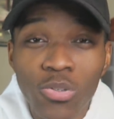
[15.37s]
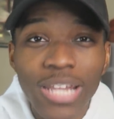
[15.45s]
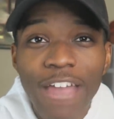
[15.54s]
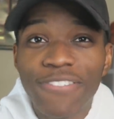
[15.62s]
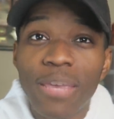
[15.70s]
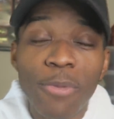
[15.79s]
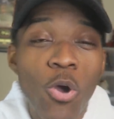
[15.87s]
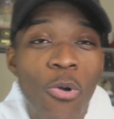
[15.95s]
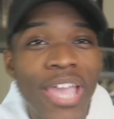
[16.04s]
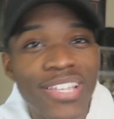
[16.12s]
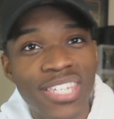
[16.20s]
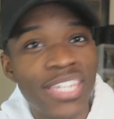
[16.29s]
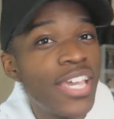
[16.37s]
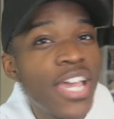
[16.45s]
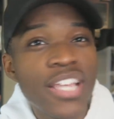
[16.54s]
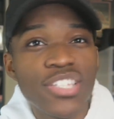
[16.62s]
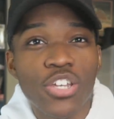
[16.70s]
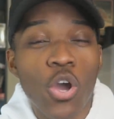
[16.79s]
who left him at OKC
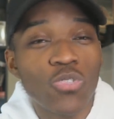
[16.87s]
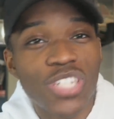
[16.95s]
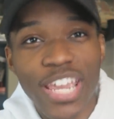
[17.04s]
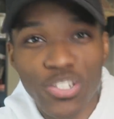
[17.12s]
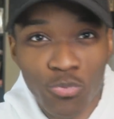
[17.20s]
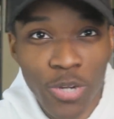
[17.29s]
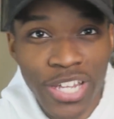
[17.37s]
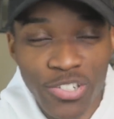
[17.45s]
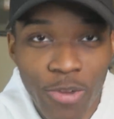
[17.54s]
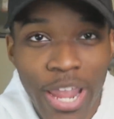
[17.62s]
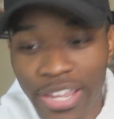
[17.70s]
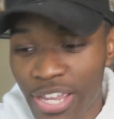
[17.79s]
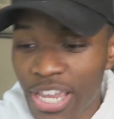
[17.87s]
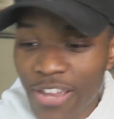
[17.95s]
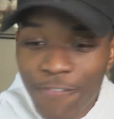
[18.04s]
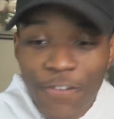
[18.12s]
to go chase rings, right?